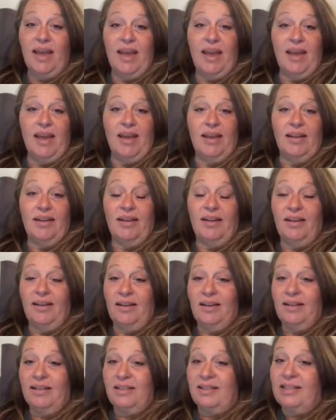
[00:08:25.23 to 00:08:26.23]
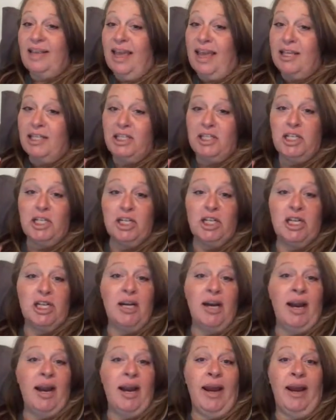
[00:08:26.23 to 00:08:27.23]
and it's
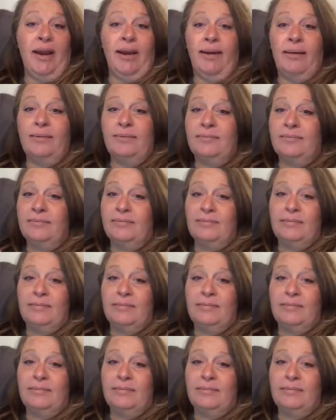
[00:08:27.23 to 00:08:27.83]
gangster and